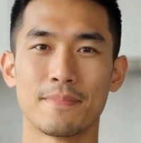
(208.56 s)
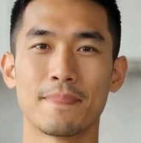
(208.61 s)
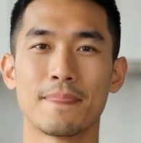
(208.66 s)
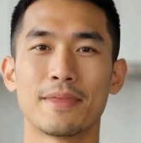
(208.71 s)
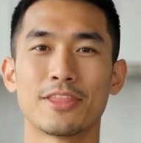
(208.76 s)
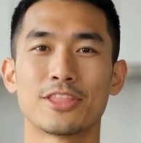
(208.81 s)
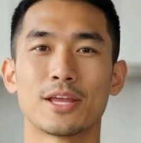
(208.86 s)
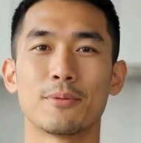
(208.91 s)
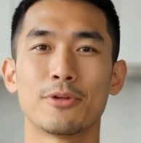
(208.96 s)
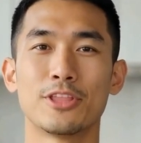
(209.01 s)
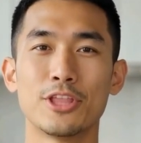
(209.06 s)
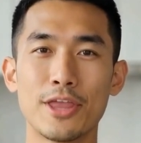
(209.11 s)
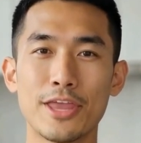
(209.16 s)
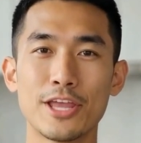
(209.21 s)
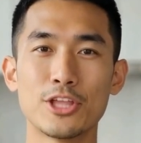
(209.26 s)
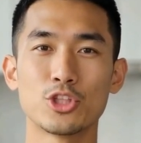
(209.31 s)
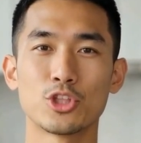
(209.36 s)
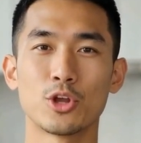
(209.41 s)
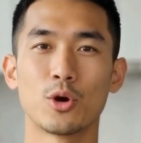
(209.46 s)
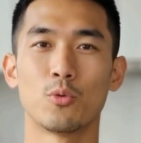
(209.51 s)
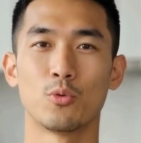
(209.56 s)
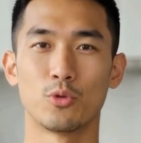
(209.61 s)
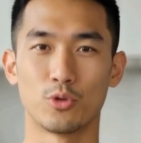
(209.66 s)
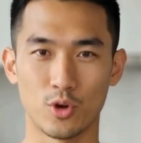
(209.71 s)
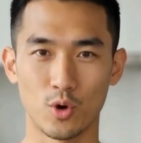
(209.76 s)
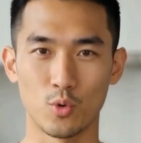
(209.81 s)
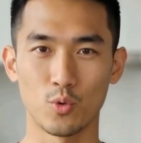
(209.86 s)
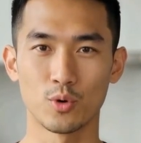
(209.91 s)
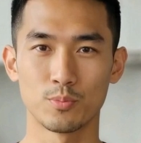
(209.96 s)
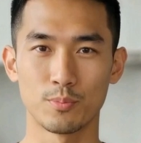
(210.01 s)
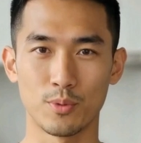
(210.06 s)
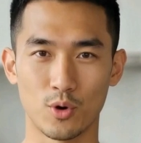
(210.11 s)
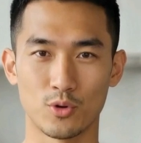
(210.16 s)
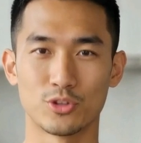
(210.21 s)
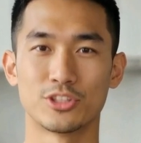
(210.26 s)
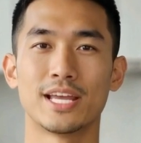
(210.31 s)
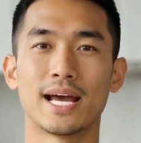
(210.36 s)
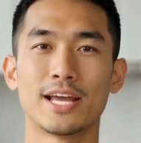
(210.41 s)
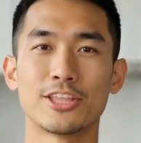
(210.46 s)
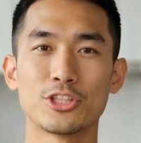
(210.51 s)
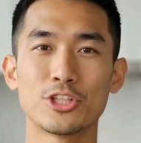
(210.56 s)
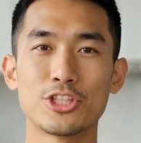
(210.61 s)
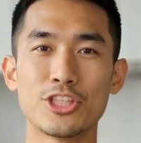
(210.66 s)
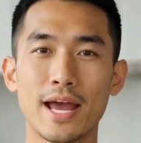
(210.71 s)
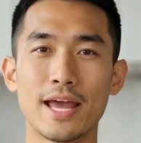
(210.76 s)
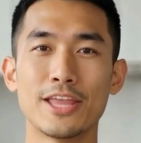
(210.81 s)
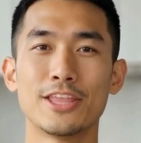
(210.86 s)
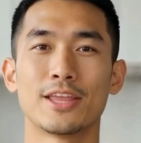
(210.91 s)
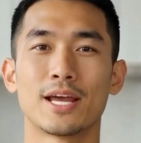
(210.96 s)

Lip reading: Some studies show lower post-exercise